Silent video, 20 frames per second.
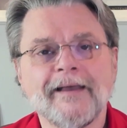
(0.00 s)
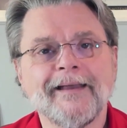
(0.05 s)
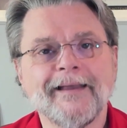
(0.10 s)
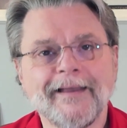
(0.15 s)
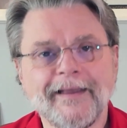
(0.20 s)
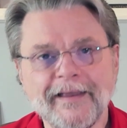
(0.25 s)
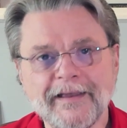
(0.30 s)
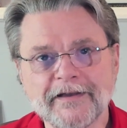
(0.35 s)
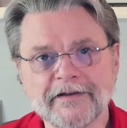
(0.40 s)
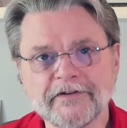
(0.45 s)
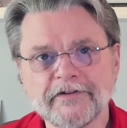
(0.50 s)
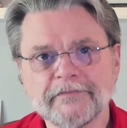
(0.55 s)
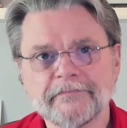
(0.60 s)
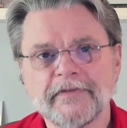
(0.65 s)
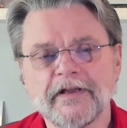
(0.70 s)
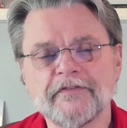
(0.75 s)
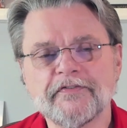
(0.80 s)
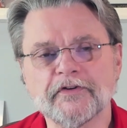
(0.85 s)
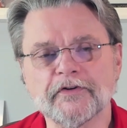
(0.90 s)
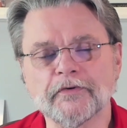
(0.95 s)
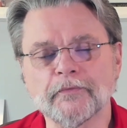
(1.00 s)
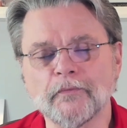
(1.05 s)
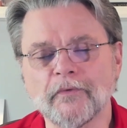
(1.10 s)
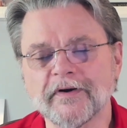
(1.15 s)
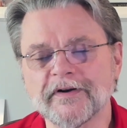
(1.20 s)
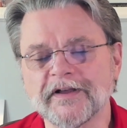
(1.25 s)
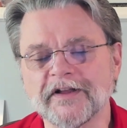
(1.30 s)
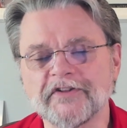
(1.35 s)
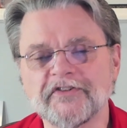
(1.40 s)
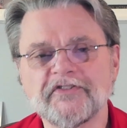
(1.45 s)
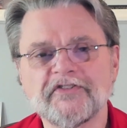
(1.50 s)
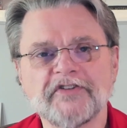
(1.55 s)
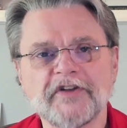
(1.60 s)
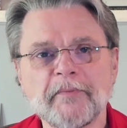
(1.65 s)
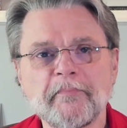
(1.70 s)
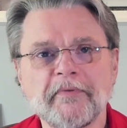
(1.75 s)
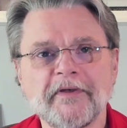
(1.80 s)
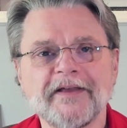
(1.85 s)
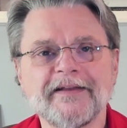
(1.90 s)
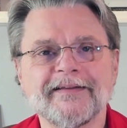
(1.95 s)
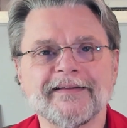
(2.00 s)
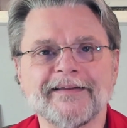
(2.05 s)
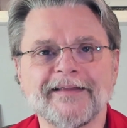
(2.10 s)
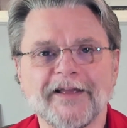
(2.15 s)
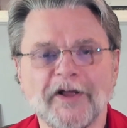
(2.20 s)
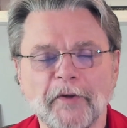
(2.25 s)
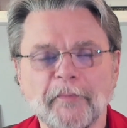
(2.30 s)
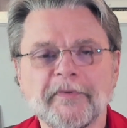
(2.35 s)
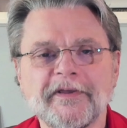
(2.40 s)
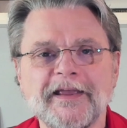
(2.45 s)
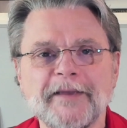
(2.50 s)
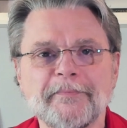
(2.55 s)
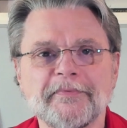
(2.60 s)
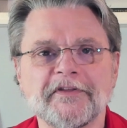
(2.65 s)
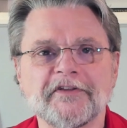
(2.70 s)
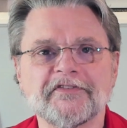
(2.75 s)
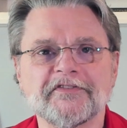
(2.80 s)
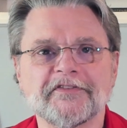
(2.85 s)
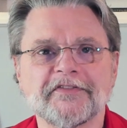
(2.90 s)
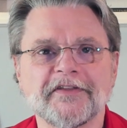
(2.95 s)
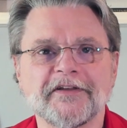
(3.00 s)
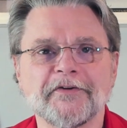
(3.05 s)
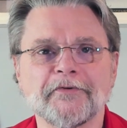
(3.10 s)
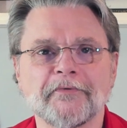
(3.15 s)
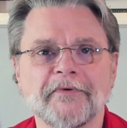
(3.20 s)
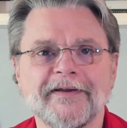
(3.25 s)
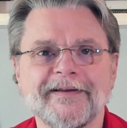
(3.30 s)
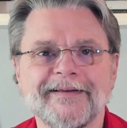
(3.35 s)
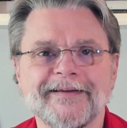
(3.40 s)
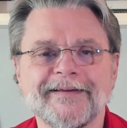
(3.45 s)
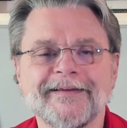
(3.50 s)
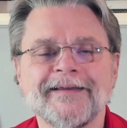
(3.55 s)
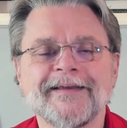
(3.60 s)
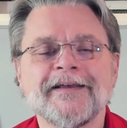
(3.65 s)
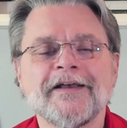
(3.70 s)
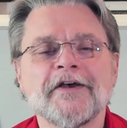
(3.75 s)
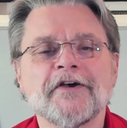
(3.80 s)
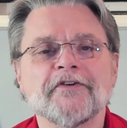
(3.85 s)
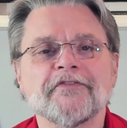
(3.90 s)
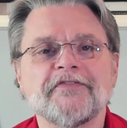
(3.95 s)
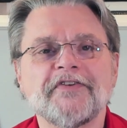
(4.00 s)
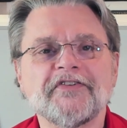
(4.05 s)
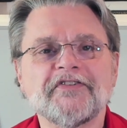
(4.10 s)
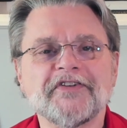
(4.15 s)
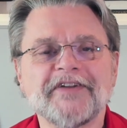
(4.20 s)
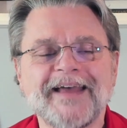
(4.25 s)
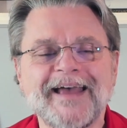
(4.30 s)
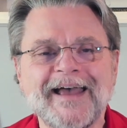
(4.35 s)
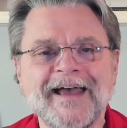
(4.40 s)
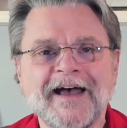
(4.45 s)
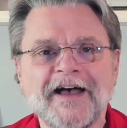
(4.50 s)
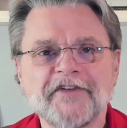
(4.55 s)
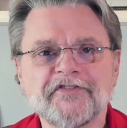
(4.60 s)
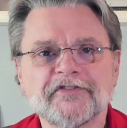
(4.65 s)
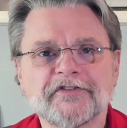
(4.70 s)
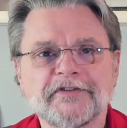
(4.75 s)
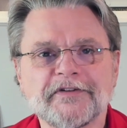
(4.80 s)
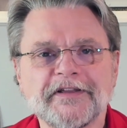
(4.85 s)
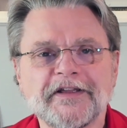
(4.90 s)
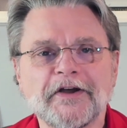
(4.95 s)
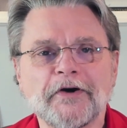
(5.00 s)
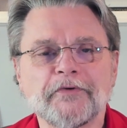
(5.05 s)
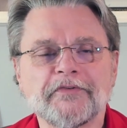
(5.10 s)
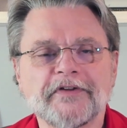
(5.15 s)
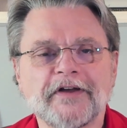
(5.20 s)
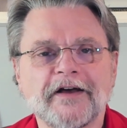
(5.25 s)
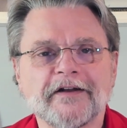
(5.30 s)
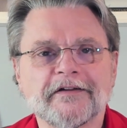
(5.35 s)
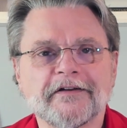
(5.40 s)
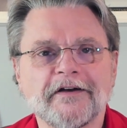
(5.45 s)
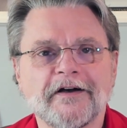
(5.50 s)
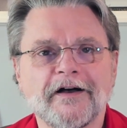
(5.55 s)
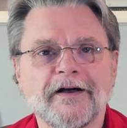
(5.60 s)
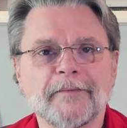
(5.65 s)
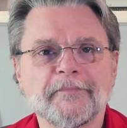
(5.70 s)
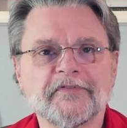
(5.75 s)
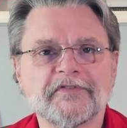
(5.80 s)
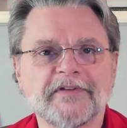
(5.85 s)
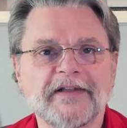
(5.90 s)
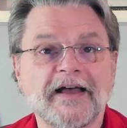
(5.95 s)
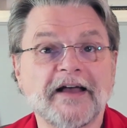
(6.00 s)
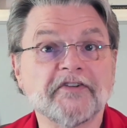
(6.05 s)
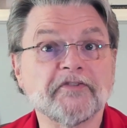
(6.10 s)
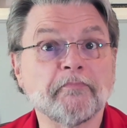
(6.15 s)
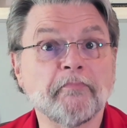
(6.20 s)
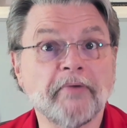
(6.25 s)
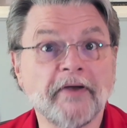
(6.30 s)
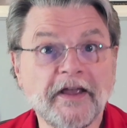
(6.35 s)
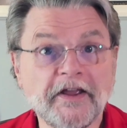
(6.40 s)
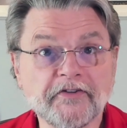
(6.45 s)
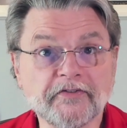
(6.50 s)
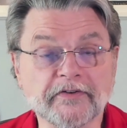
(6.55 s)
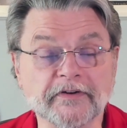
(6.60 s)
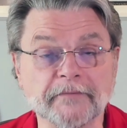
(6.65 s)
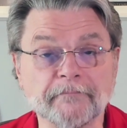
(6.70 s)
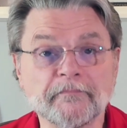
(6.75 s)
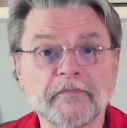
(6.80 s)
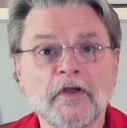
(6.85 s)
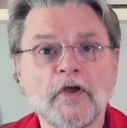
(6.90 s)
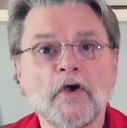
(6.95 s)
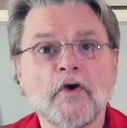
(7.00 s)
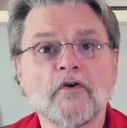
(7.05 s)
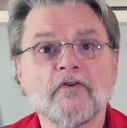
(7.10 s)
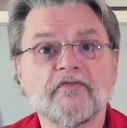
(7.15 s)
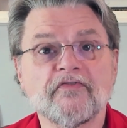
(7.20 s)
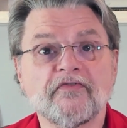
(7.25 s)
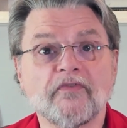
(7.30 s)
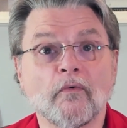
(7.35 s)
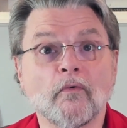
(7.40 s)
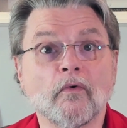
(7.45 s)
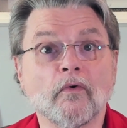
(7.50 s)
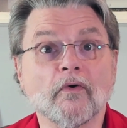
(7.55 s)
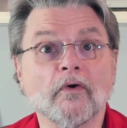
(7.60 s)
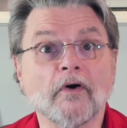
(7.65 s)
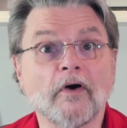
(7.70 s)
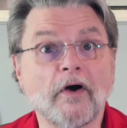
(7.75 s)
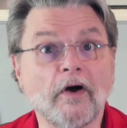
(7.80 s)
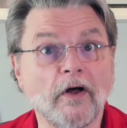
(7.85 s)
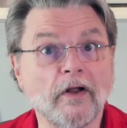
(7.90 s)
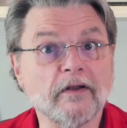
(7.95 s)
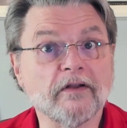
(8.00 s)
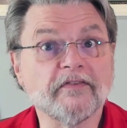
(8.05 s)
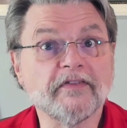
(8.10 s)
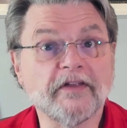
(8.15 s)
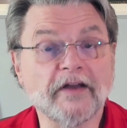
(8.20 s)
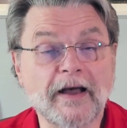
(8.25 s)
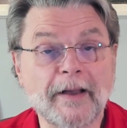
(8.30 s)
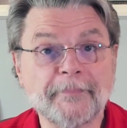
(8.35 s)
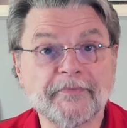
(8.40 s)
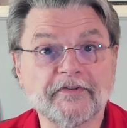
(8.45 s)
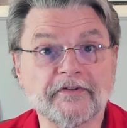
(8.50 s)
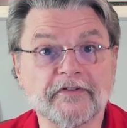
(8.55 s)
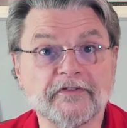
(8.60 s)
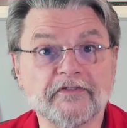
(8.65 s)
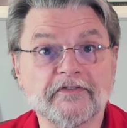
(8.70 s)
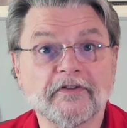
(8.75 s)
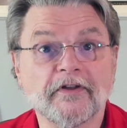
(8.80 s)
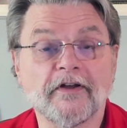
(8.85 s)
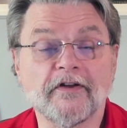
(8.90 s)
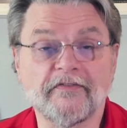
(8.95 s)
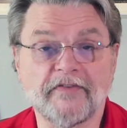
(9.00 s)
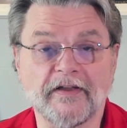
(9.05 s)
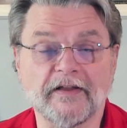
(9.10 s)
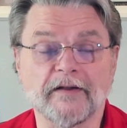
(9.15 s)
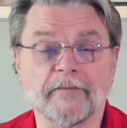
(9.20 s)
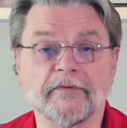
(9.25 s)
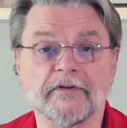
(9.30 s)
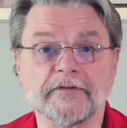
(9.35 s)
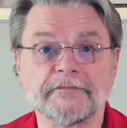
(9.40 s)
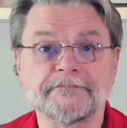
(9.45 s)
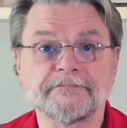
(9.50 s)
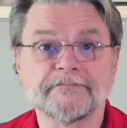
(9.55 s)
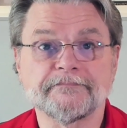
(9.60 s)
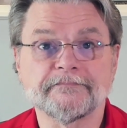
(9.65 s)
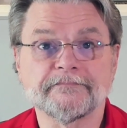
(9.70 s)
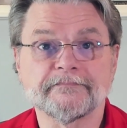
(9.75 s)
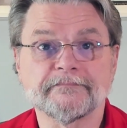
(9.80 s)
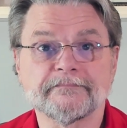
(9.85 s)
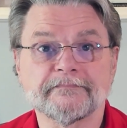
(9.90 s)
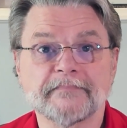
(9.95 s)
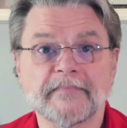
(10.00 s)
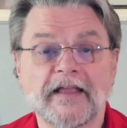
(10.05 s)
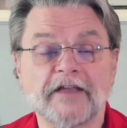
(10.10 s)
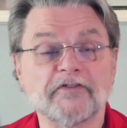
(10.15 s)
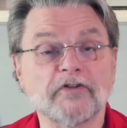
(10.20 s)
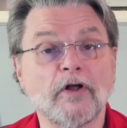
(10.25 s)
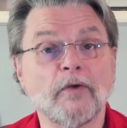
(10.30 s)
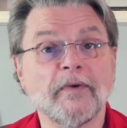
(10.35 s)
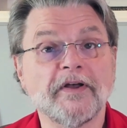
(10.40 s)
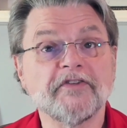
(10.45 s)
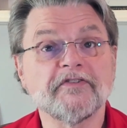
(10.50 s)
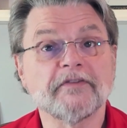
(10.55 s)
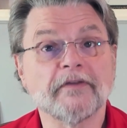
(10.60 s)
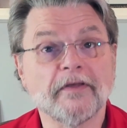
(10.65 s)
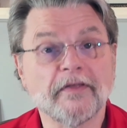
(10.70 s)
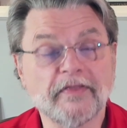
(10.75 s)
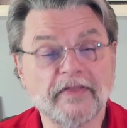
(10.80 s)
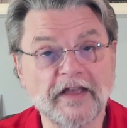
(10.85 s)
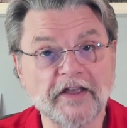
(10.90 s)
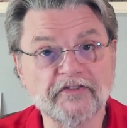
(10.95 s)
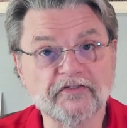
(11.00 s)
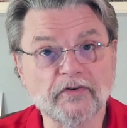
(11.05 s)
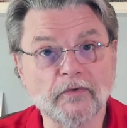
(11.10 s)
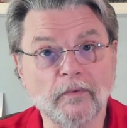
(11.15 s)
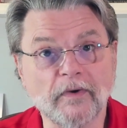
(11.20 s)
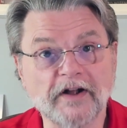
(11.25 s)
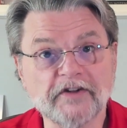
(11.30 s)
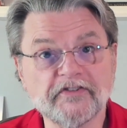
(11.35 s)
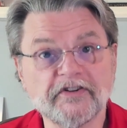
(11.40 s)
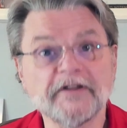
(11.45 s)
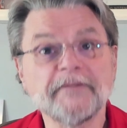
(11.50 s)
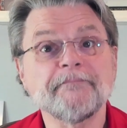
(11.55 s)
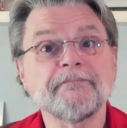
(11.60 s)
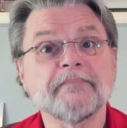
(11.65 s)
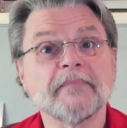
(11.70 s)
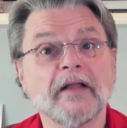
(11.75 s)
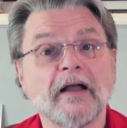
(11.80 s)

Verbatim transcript: And if you want to chip in and help keep this thing running, visit askleo.com slash patron for all of the options available. As always, thanks for watching.